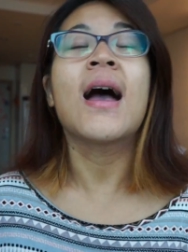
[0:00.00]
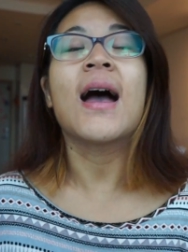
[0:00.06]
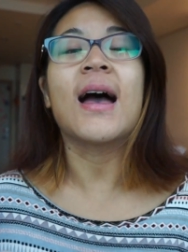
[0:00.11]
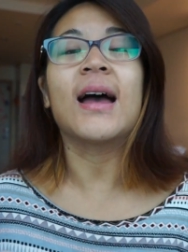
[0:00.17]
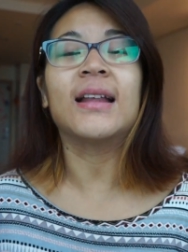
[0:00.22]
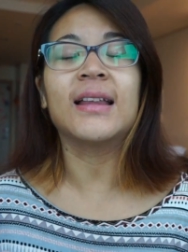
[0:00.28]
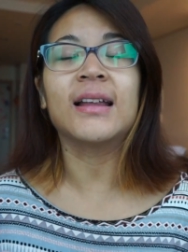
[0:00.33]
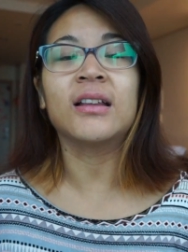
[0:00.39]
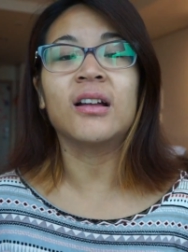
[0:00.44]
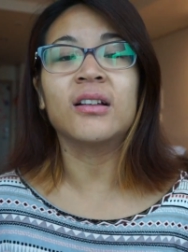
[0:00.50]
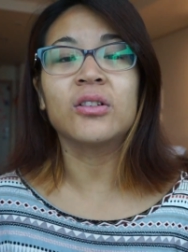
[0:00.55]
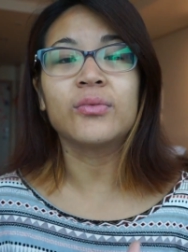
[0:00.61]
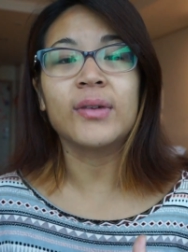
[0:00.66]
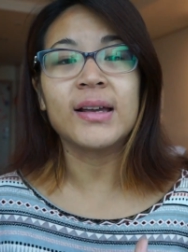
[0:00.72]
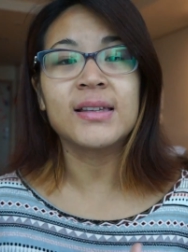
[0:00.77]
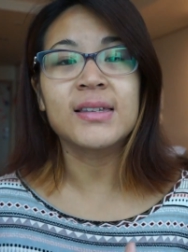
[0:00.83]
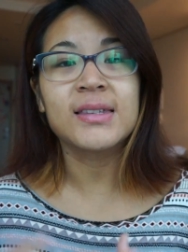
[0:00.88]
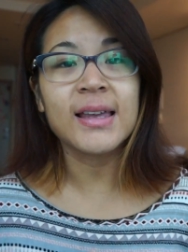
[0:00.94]
and then on the
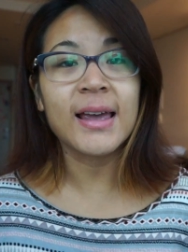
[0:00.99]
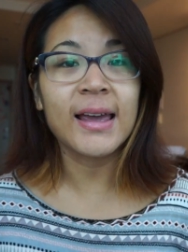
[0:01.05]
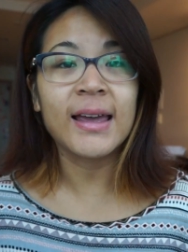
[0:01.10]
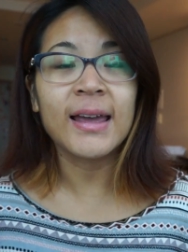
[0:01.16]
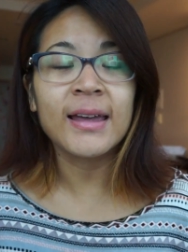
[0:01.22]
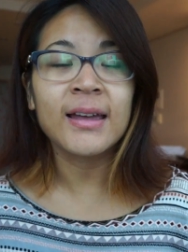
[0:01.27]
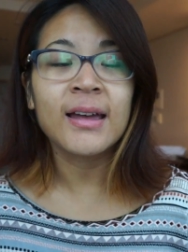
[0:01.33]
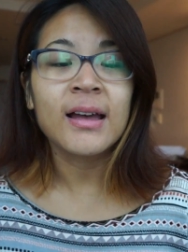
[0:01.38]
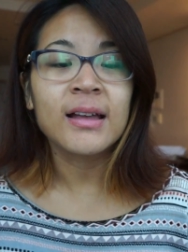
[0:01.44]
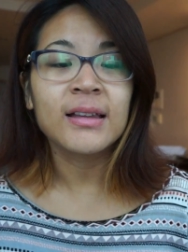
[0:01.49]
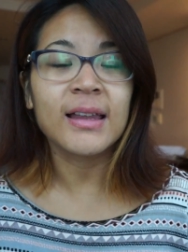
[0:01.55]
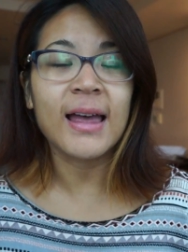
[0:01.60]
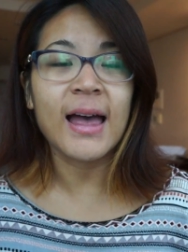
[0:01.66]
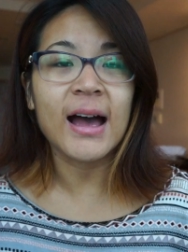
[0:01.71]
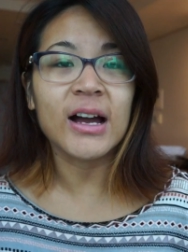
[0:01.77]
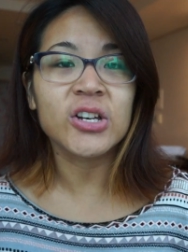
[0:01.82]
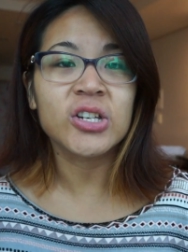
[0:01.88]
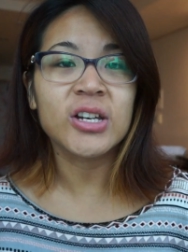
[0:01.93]
race day they
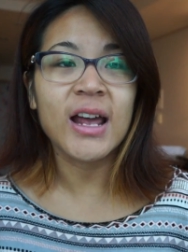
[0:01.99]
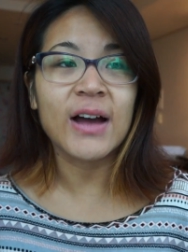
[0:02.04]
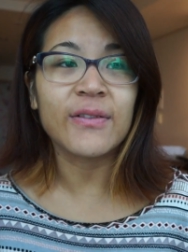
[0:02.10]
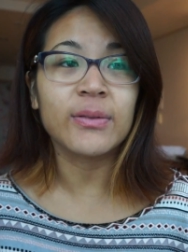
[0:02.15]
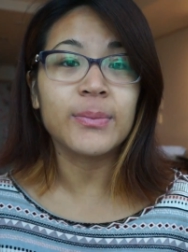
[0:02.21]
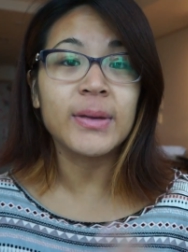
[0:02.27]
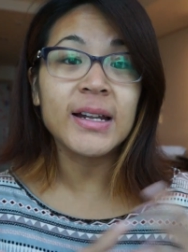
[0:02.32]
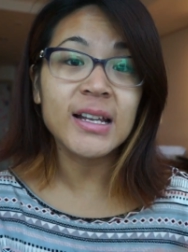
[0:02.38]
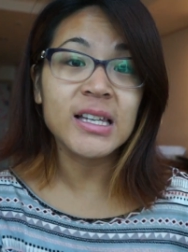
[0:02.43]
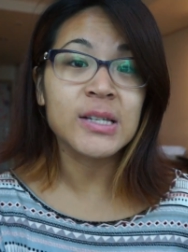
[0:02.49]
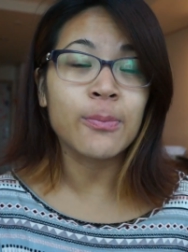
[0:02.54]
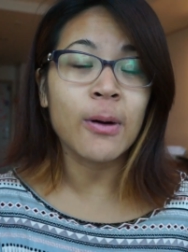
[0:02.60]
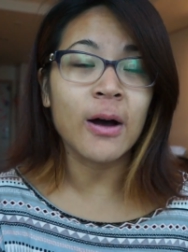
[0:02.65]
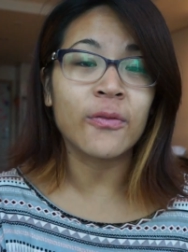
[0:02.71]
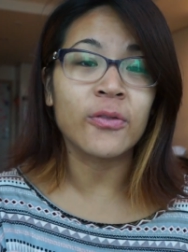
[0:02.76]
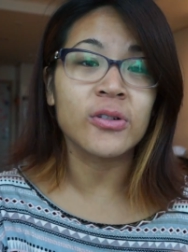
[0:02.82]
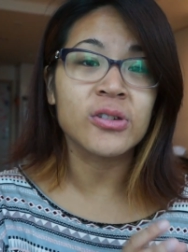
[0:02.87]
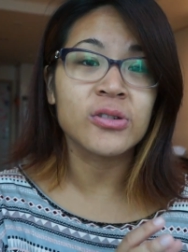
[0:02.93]
actually have a meeting
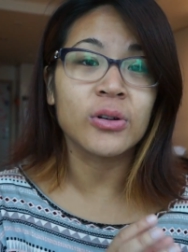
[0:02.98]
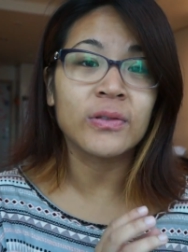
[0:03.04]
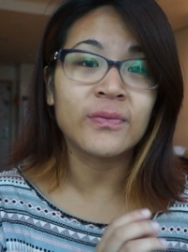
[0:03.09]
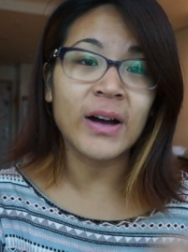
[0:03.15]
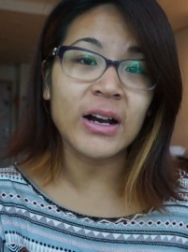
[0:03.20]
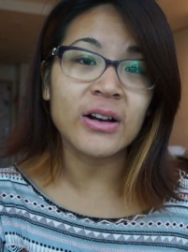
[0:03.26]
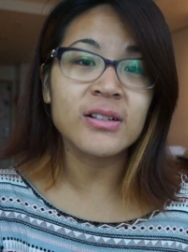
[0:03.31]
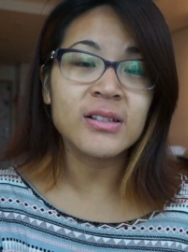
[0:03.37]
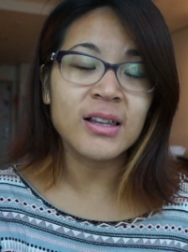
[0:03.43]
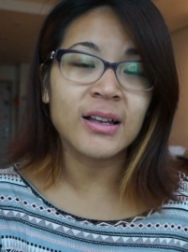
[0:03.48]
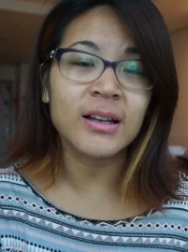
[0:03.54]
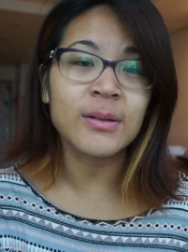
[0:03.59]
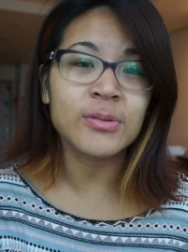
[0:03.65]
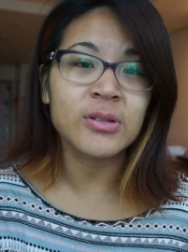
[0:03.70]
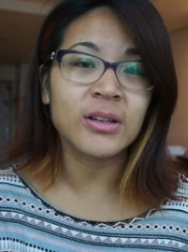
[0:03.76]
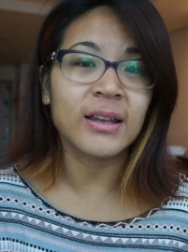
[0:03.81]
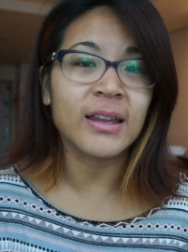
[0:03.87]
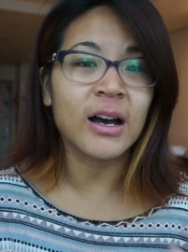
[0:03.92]
spot for the Seoul Flyers
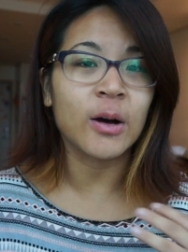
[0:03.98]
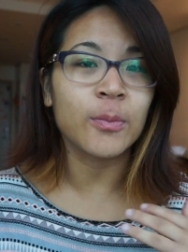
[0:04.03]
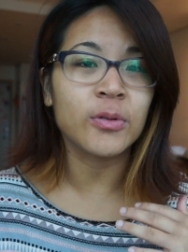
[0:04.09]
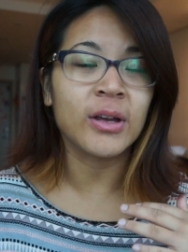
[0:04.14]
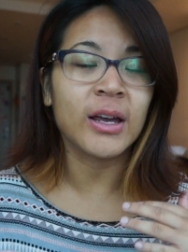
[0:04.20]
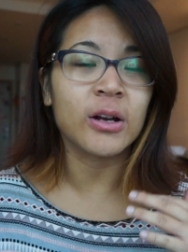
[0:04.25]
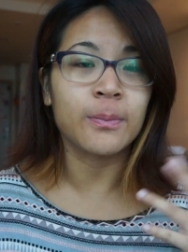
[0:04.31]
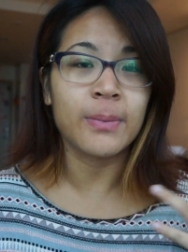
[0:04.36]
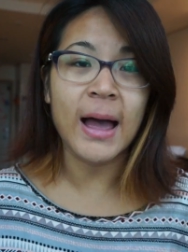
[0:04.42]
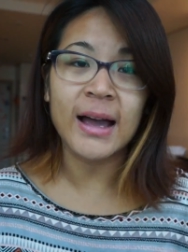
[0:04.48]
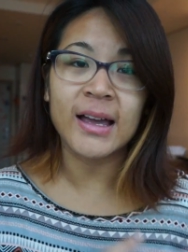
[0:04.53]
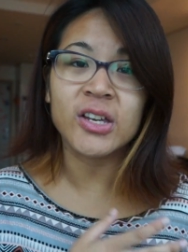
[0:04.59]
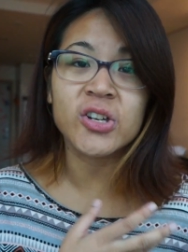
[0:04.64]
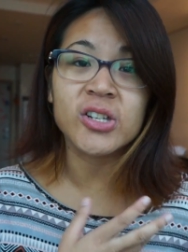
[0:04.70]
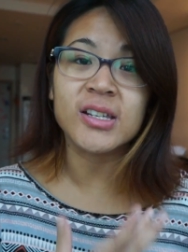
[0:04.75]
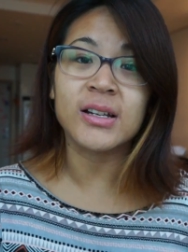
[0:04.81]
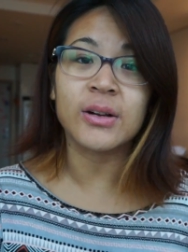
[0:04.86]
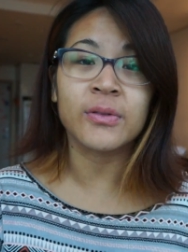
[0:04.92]
club to like help you get your
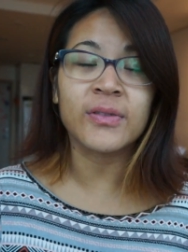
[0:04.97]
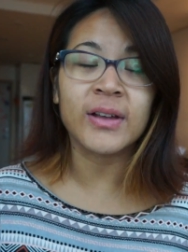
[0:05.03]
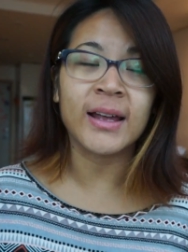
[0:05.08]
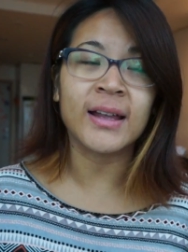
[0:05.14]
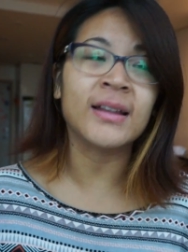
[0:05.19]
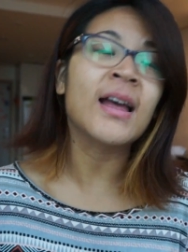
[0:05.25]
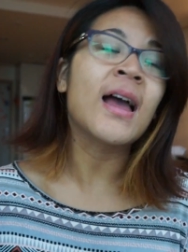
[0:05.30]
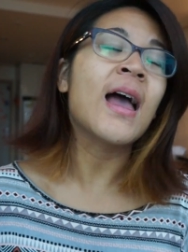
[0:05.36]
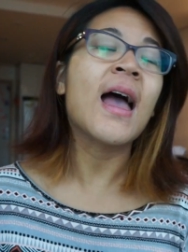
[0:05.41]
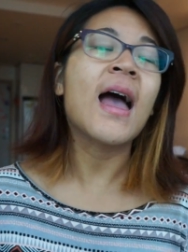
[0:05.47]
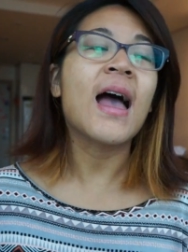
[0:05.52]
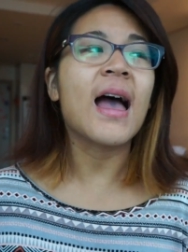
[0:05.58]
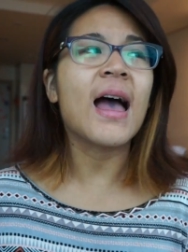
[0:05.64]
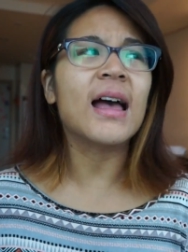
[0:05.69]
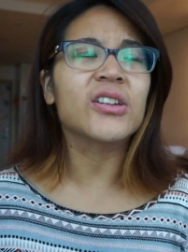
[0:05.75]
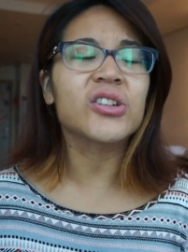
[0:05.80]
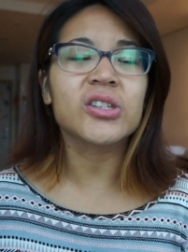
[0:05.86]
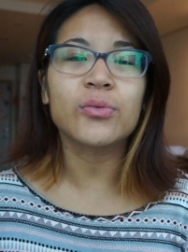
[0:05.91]
packages and everything,
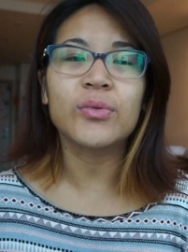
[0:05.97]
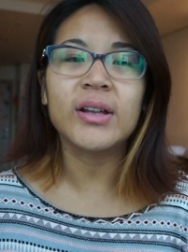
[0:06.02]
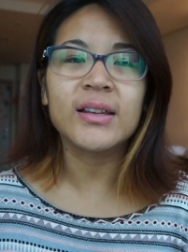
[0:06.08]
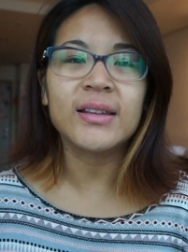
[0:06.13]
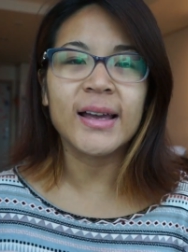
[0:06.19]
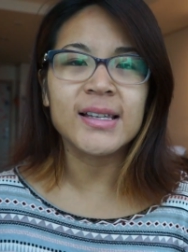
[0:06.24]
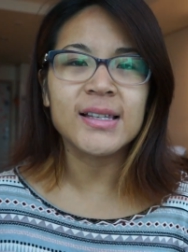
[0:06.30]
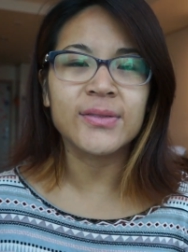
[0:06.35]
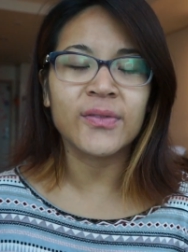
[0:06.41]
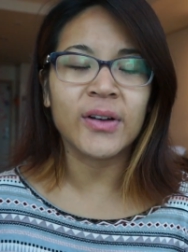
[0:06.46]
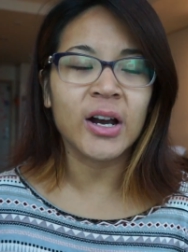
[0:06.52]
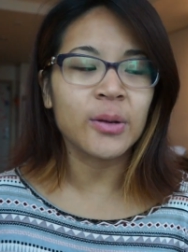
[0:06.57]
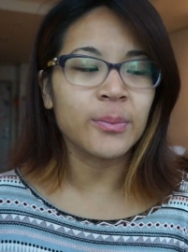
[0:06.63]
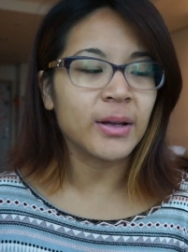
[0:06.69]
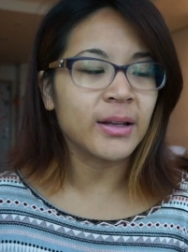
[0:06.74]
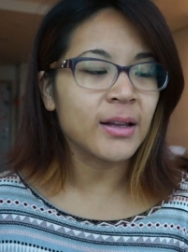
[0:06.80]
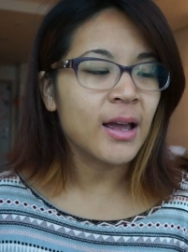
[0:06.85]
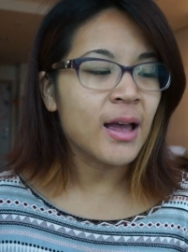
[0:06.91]
and it's just a really nice
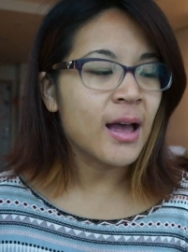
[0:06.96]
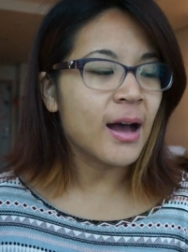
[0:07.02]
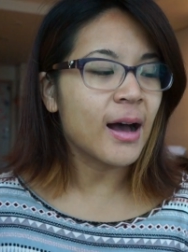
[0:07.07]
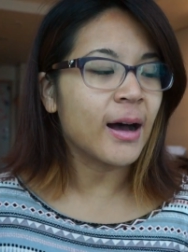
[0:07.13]
environment.